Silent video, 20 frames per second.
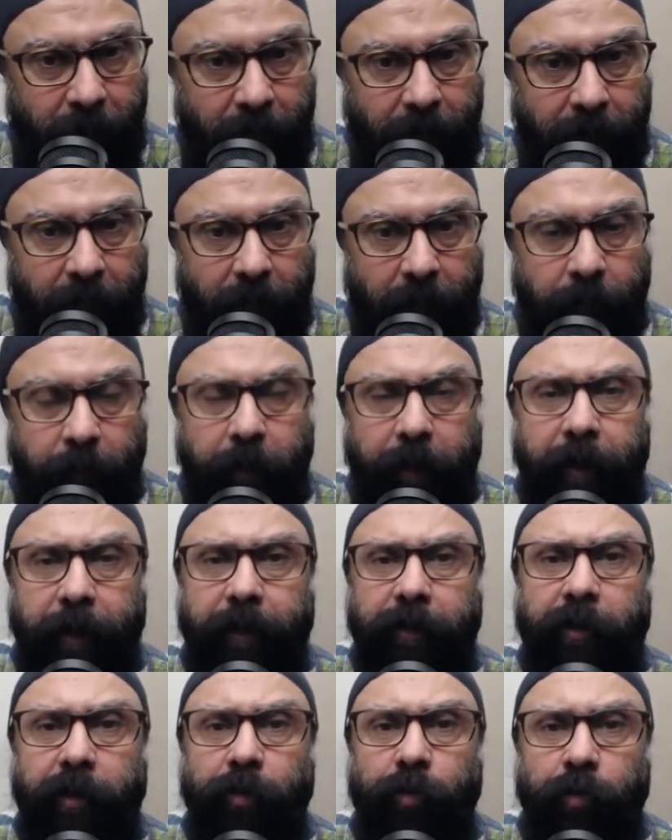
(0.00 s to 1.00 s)
But
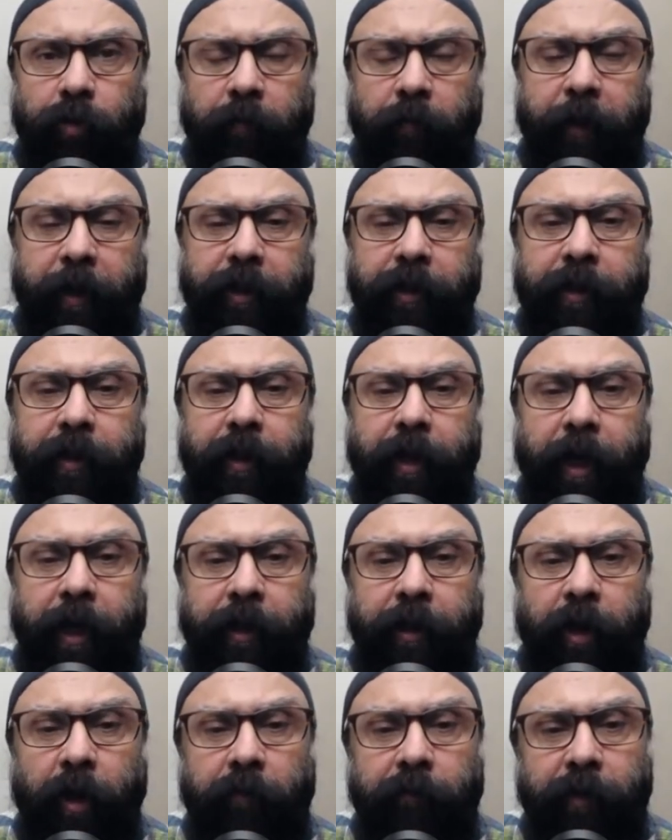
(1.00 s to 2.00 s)
as a good measure,
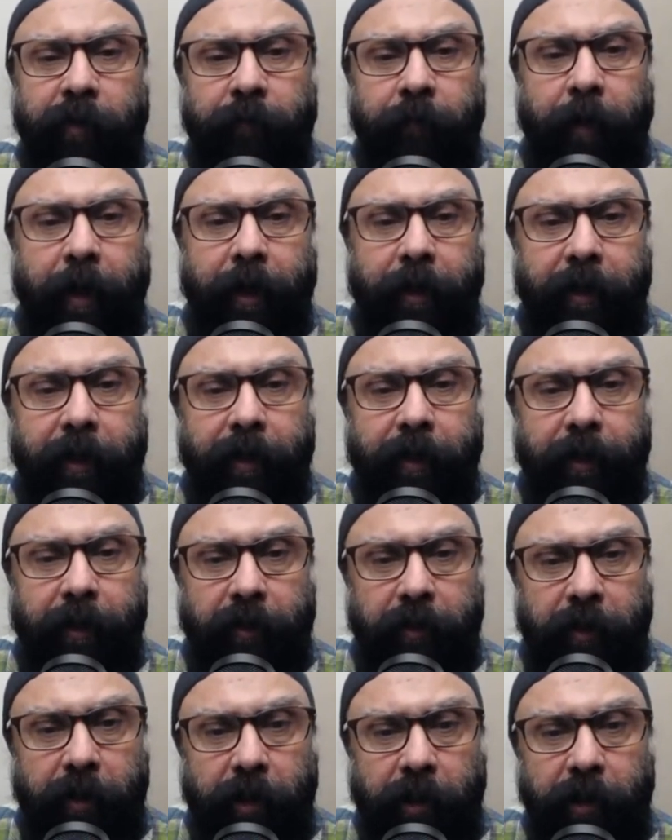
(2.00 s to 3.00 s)
I always mark it as
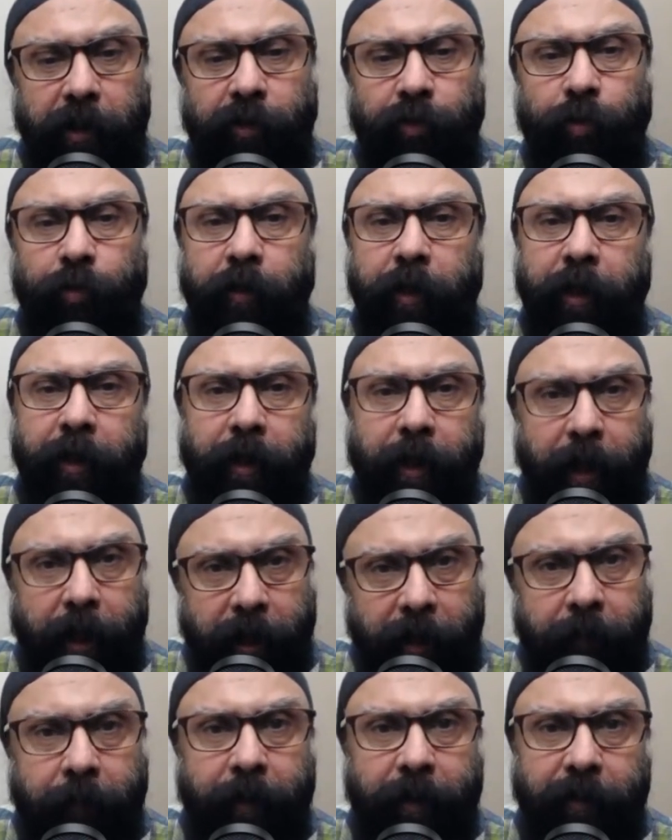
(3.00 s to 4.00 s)
key so that
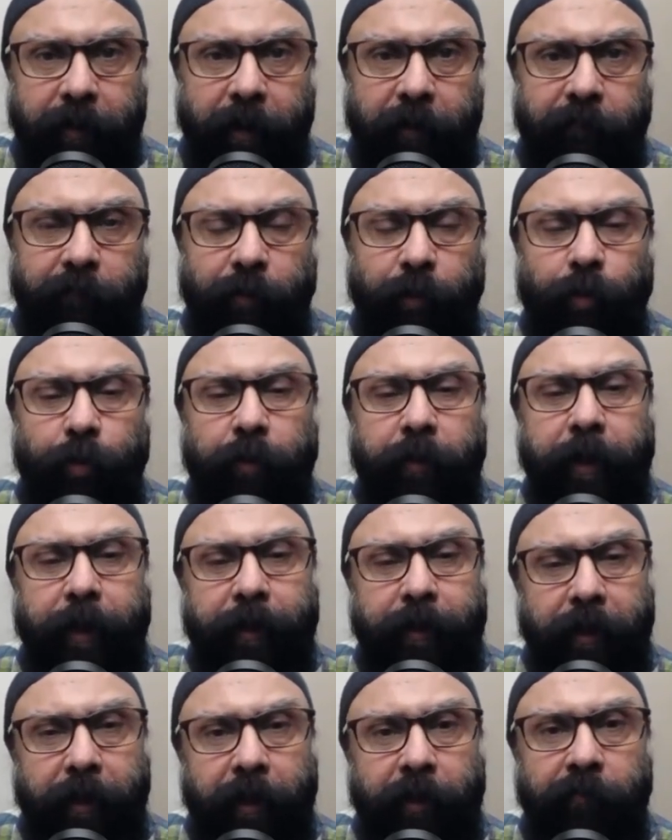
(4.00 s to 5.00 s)
I myself know
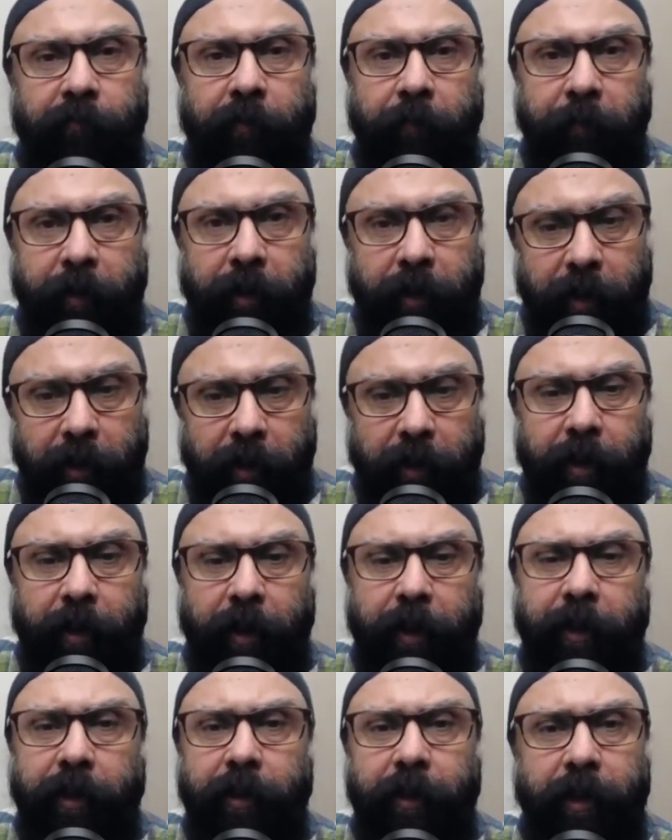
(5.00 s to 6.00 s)
that it will be key.
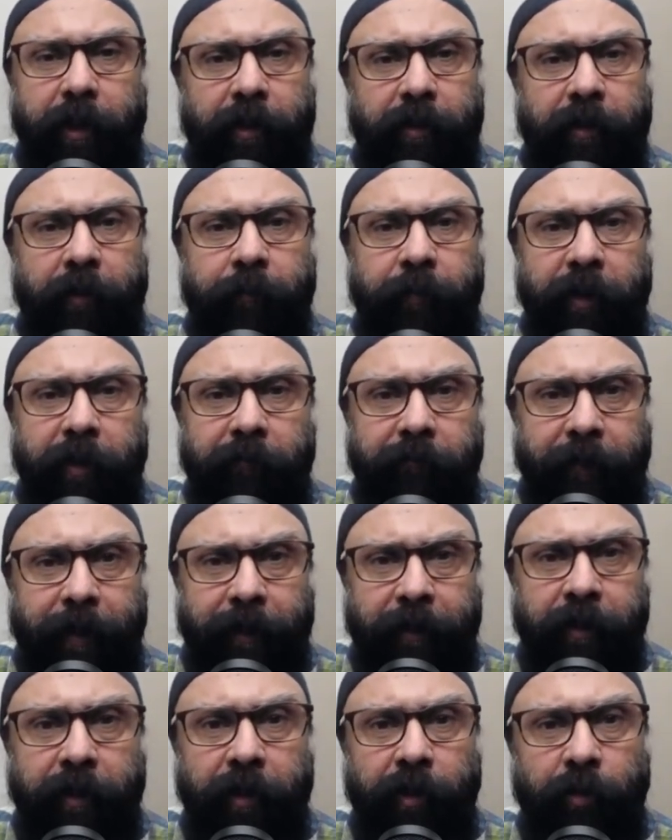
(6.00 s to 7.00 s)
In case some
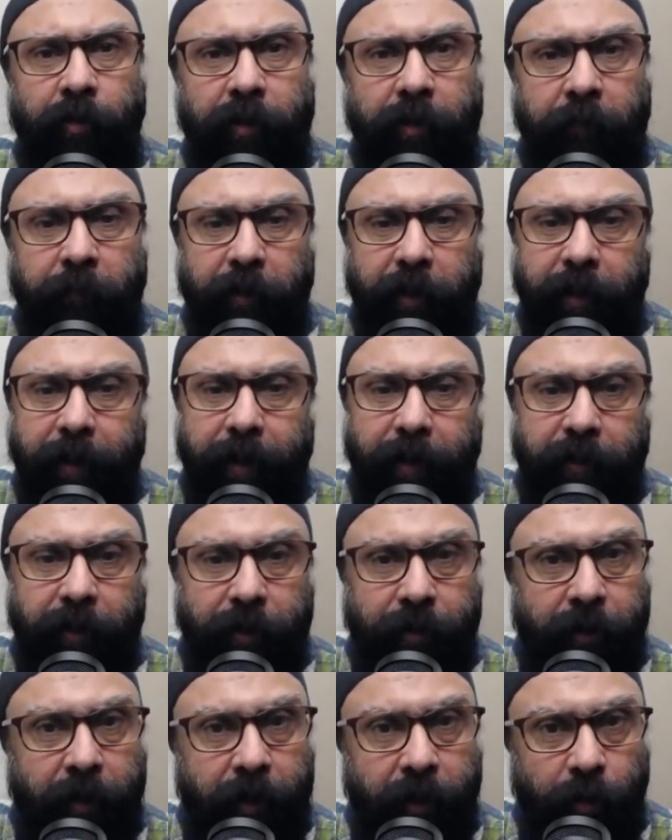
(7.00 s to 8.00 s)
refactoring or something else
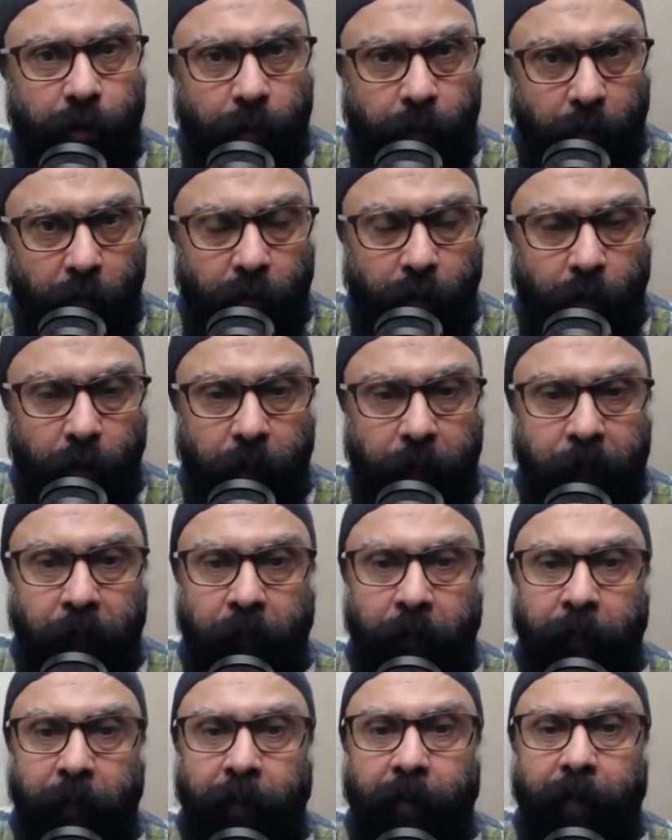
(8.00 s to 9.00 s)
is done tomorrow,
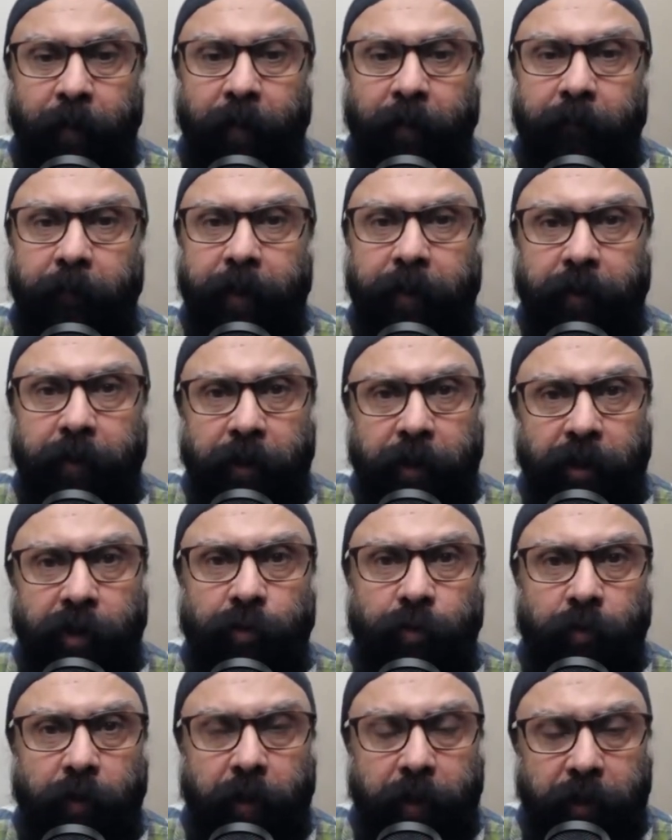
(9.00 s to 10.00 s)
my things
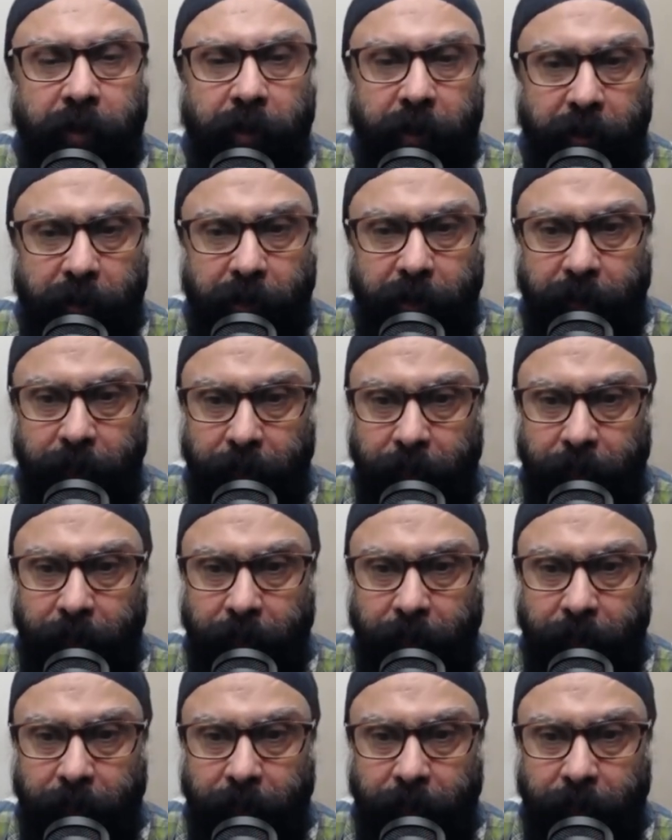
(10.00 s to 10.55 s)
do not change.